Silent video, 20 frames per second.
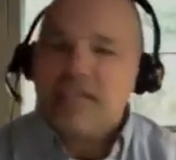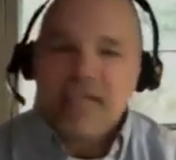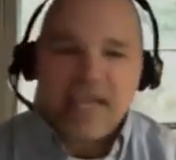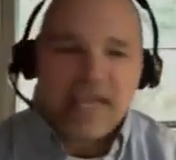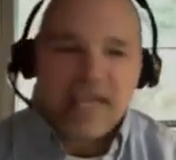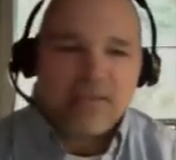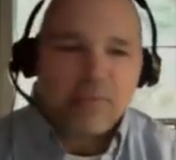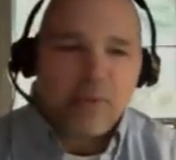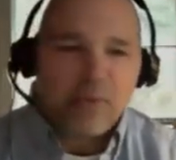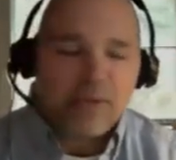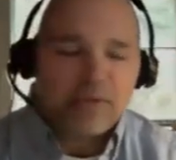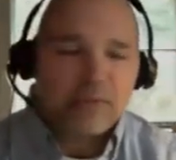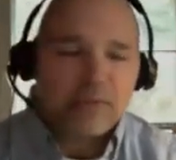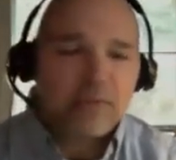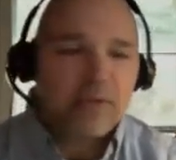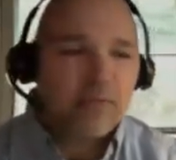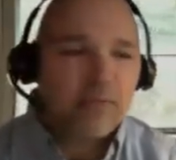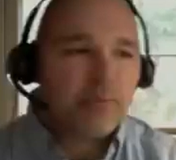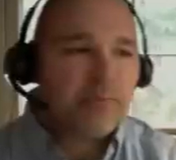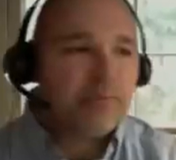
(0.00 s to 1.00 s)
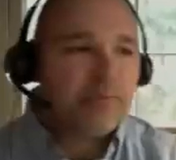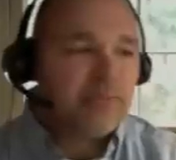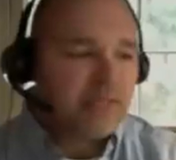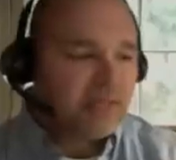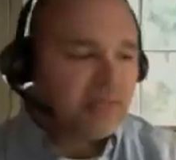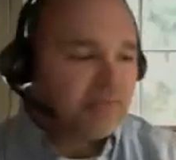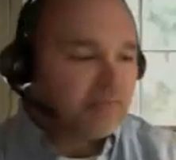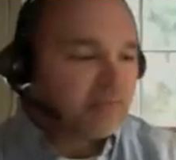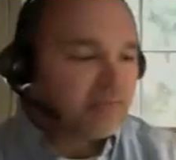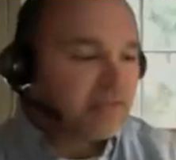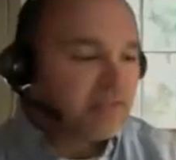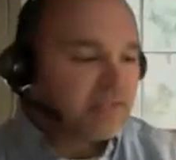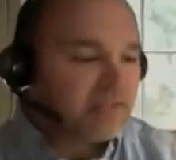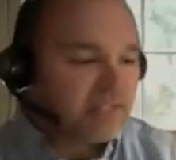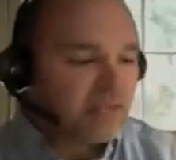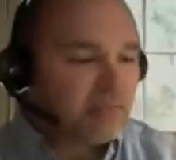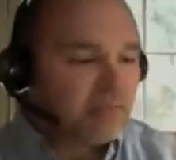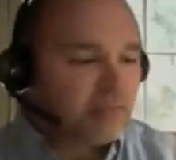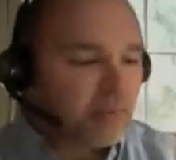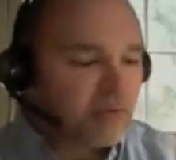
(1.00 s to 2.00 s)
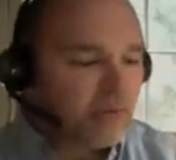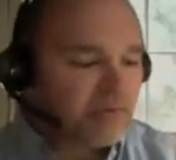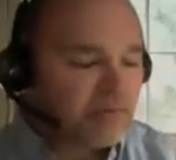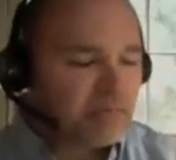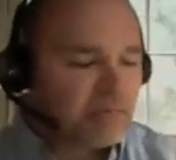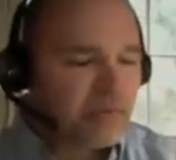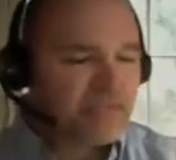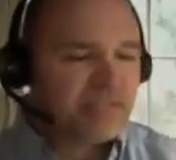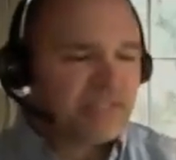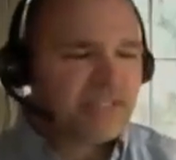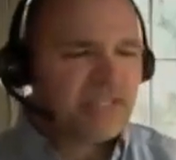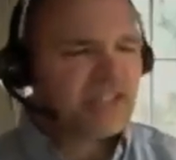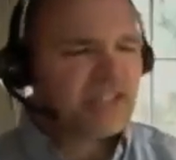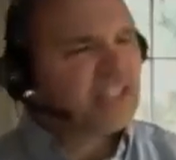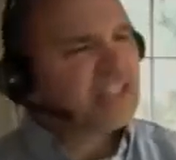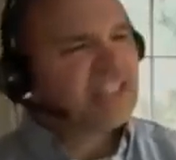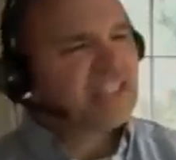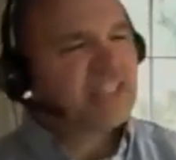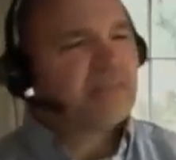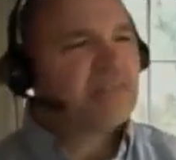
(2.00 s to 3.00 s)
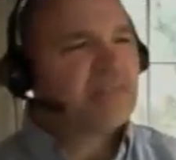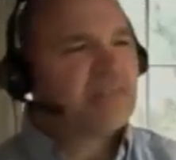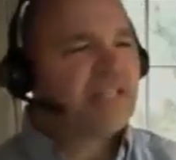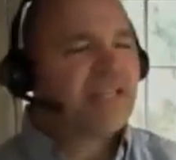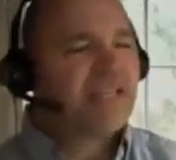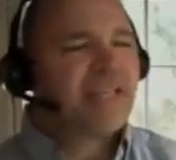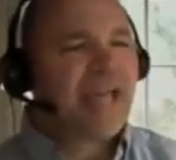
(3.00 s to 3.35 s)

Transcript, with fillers: and whether it would be in some part of the presentation he seems like